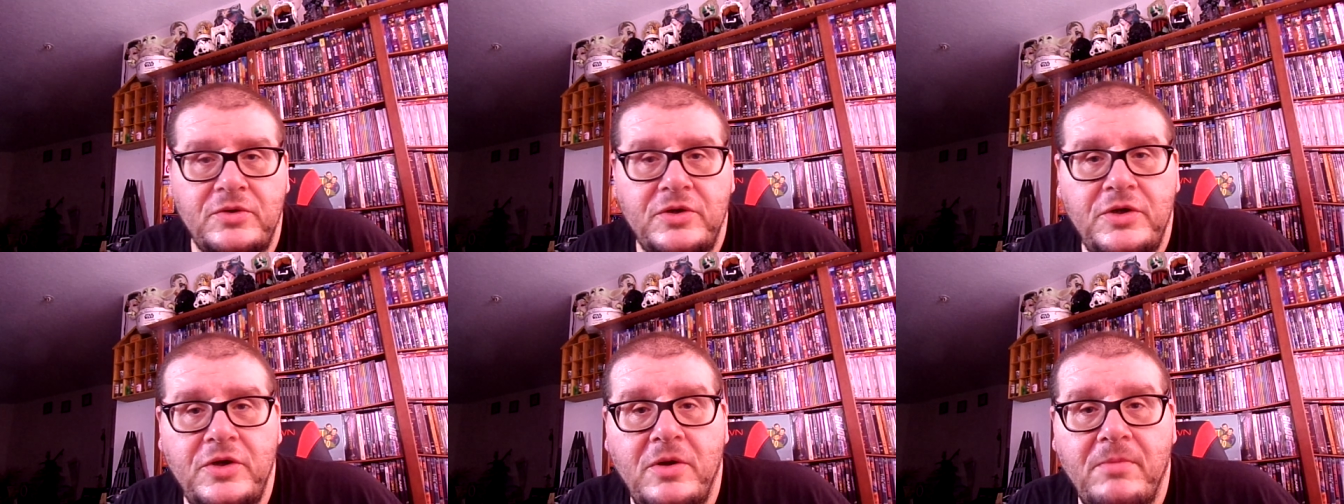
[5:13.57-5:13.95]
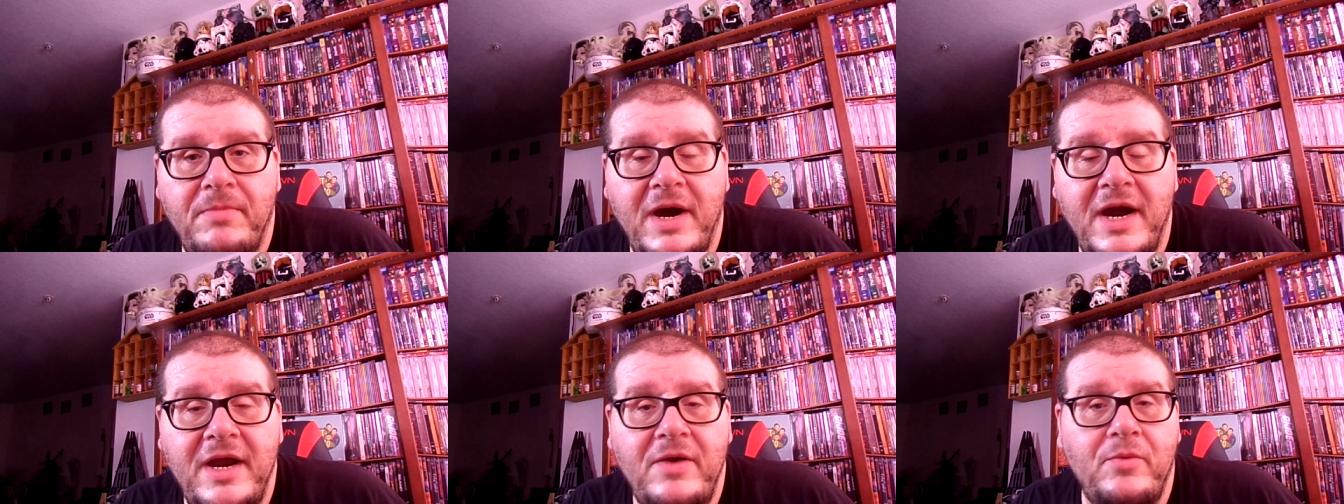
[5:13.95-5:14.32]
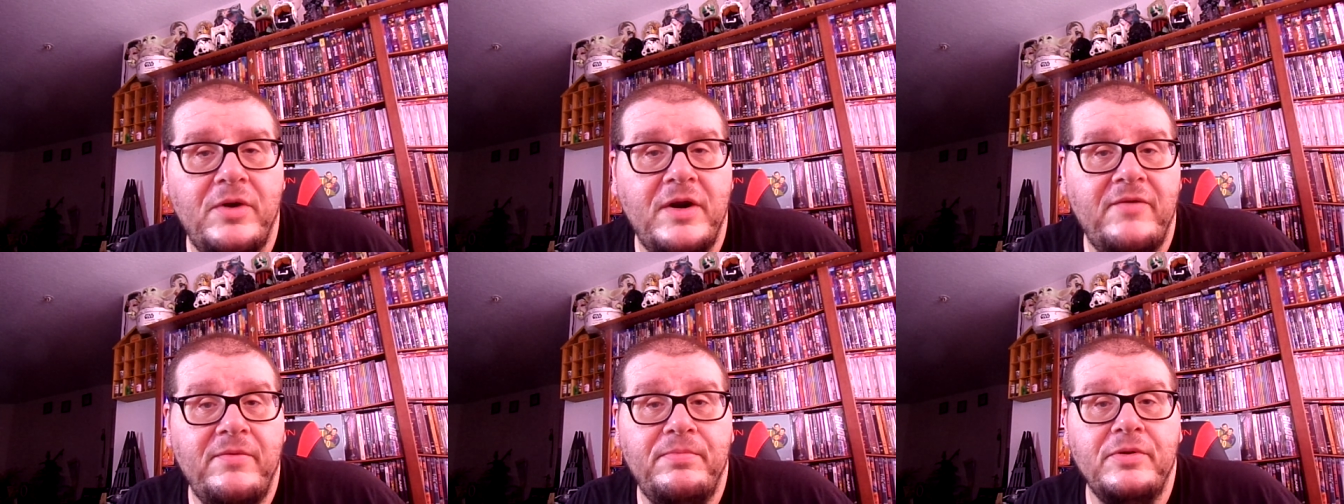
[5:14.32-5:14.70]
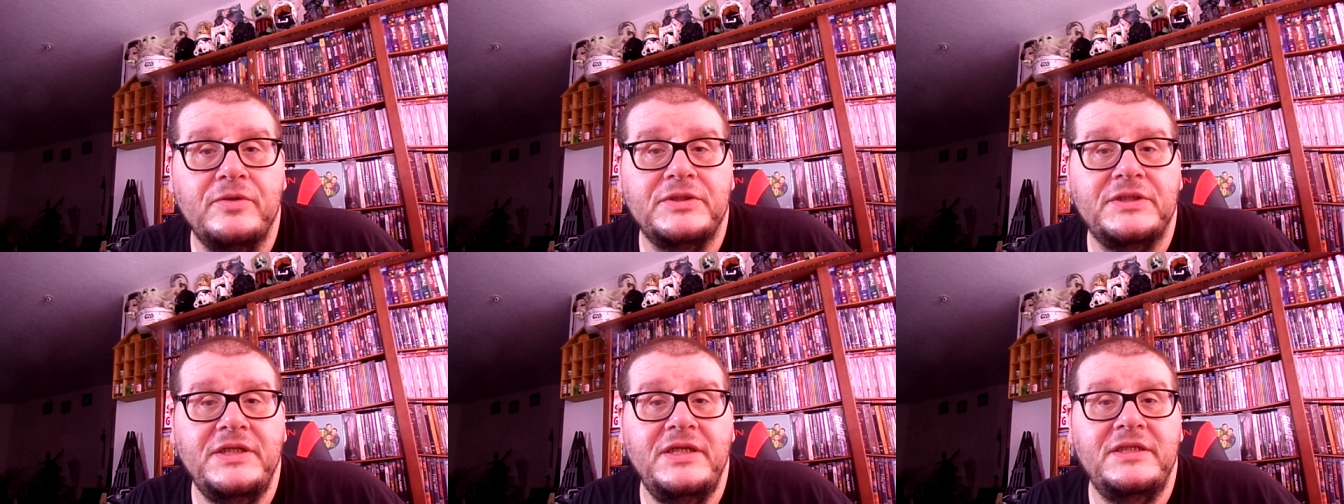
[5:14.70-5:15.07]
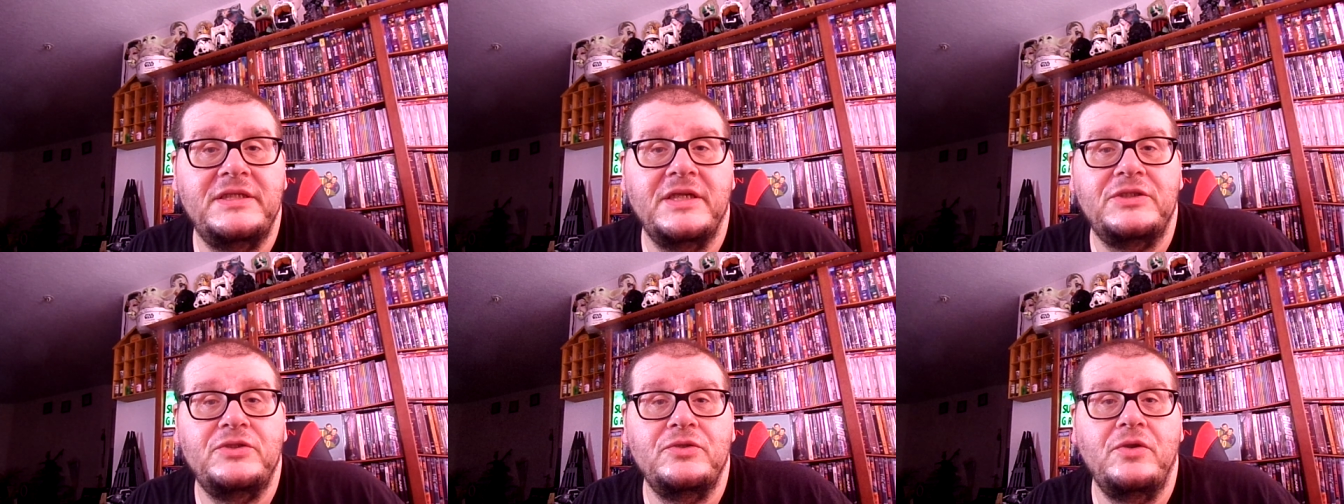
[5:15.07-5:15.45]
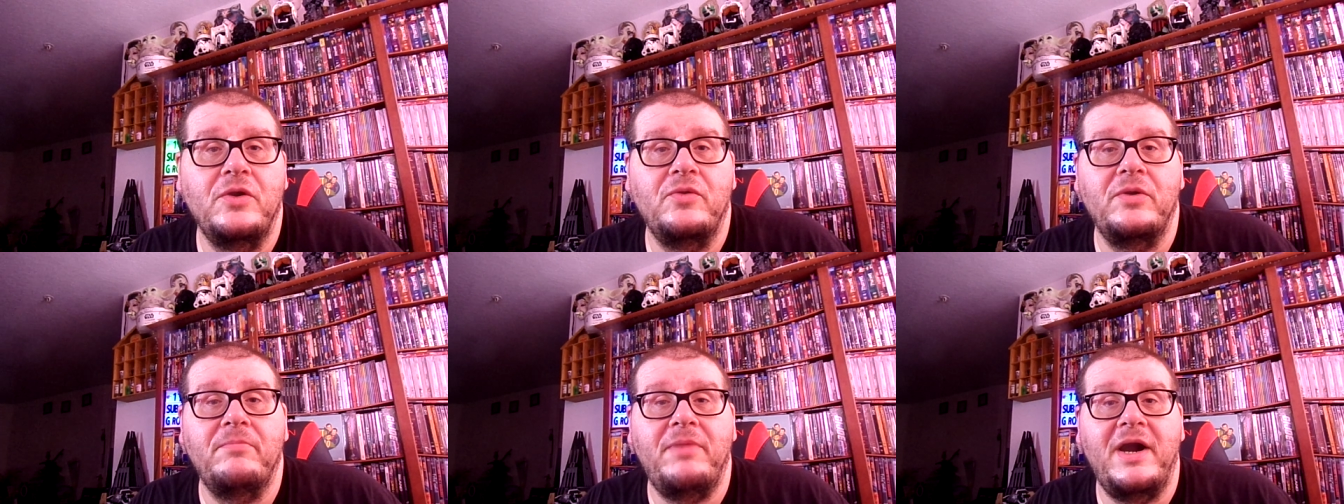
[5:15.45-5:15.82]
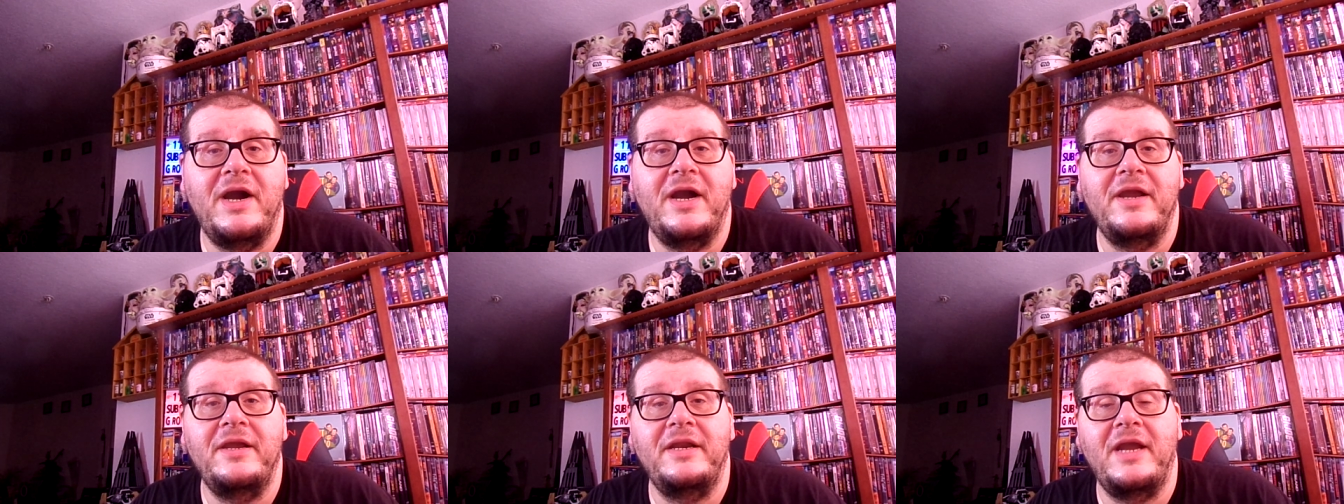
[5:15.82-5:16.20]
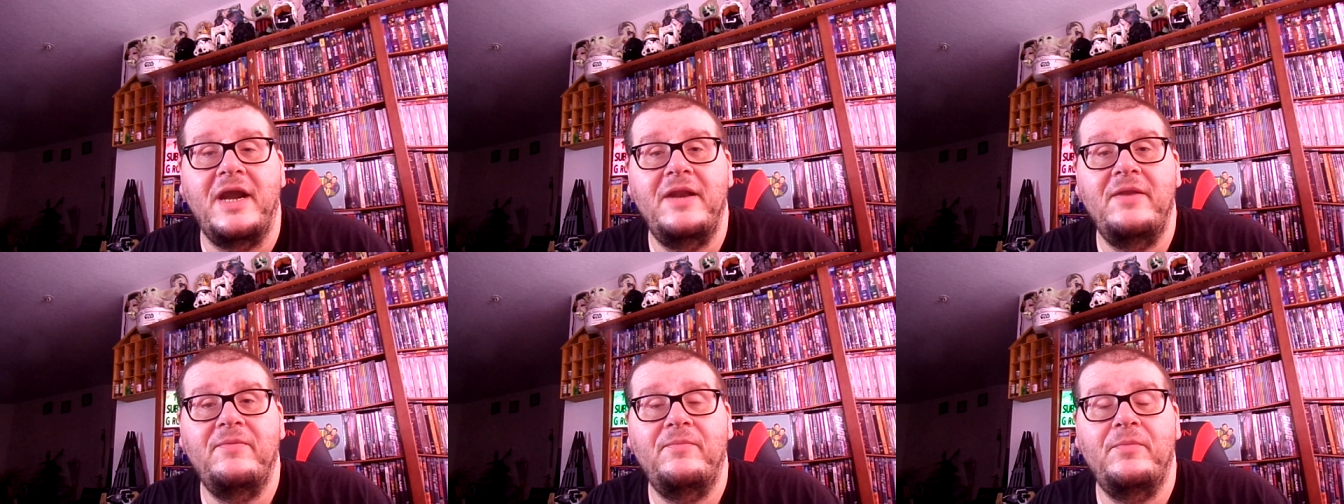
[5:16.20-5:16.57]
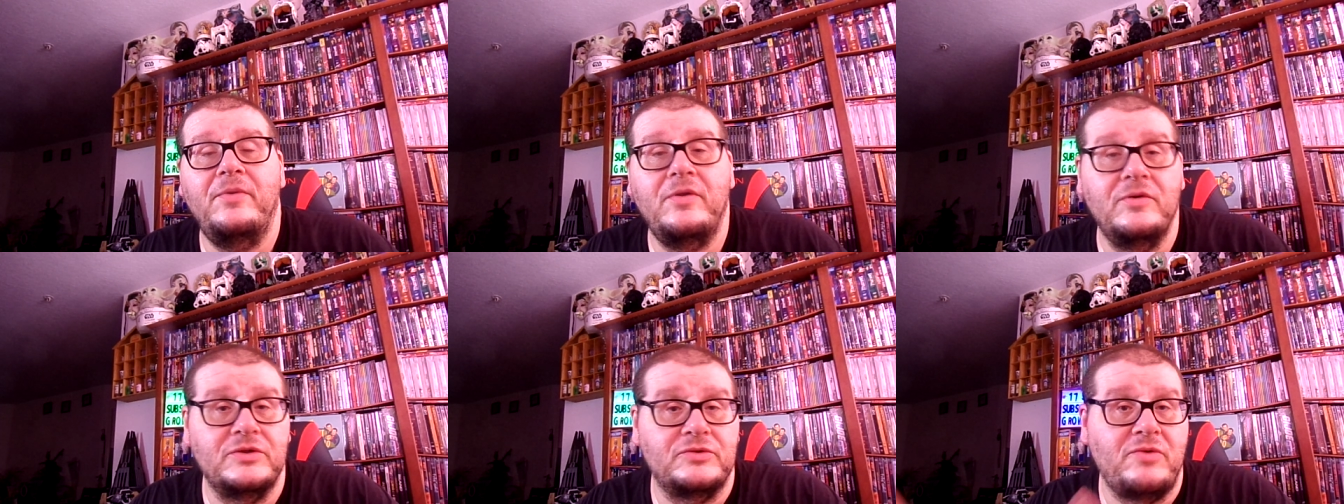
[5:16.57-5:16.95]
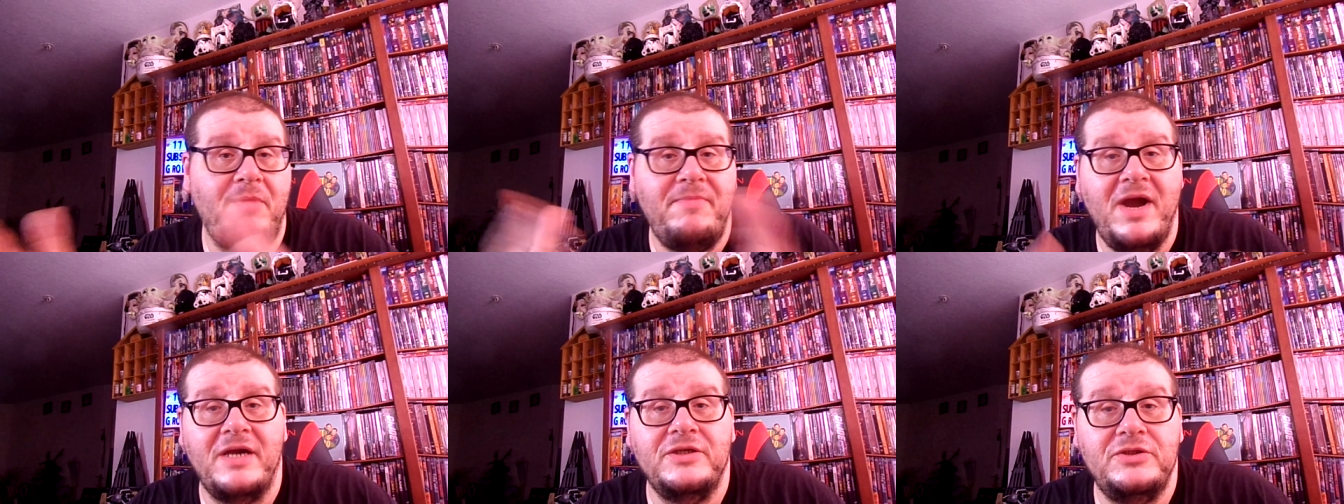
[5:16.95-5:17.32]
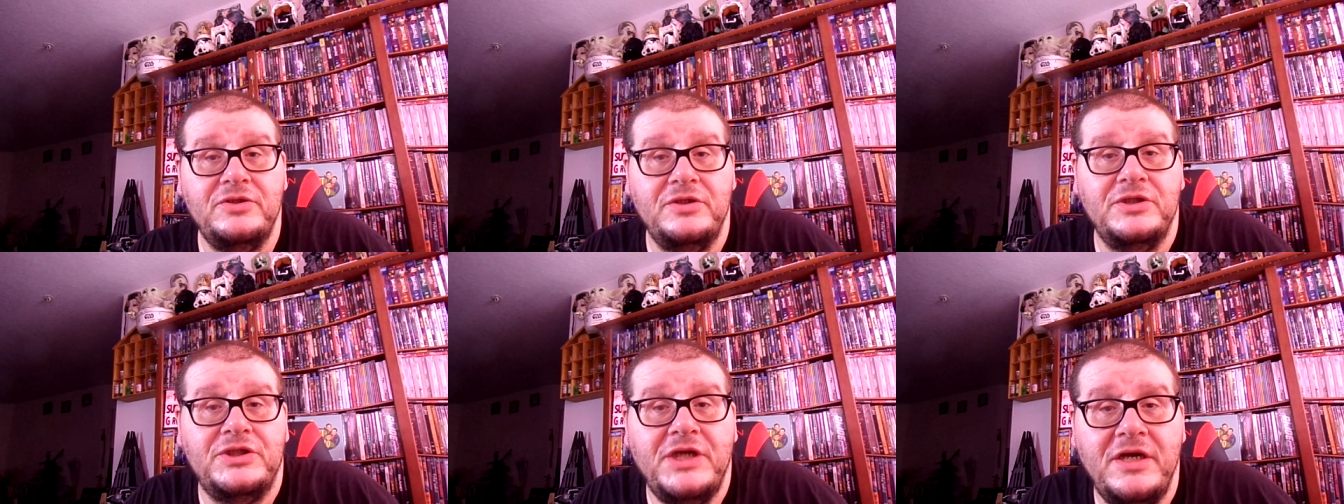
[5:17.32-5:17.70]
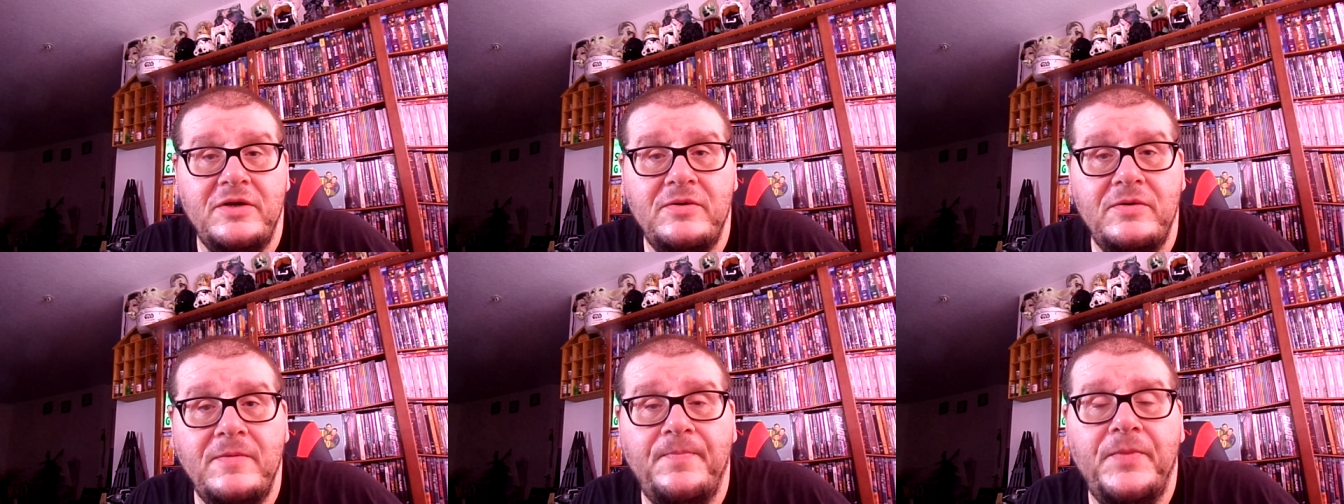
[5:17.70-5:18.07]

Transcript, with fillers: You can buy it. Whatever proceeds that you go and buy an item goes right back to the channel.